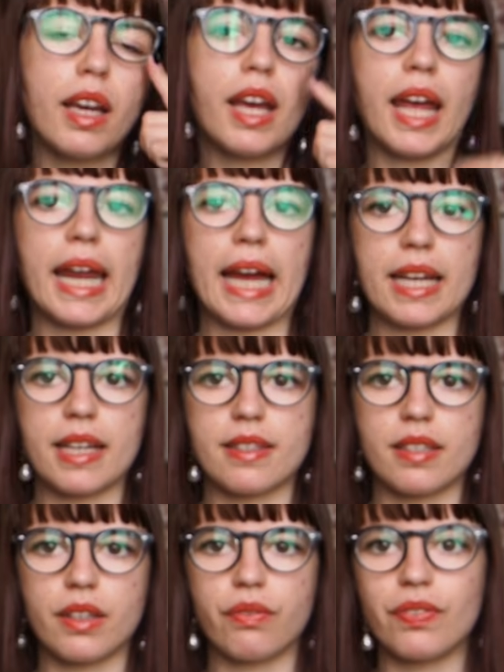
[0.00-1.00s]
It's
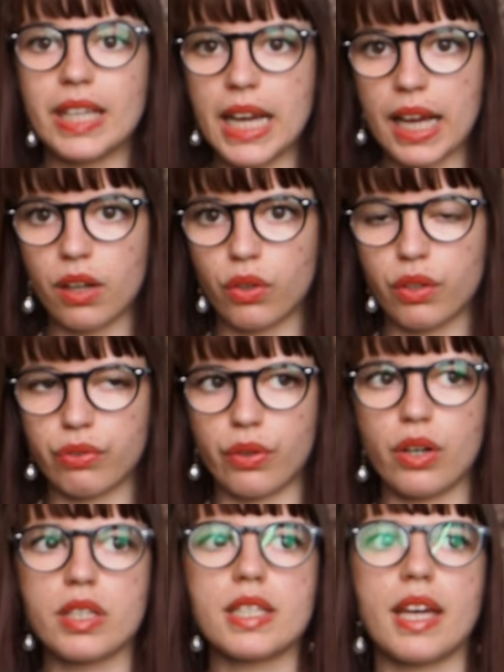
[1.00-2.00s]
a v-neck on the front,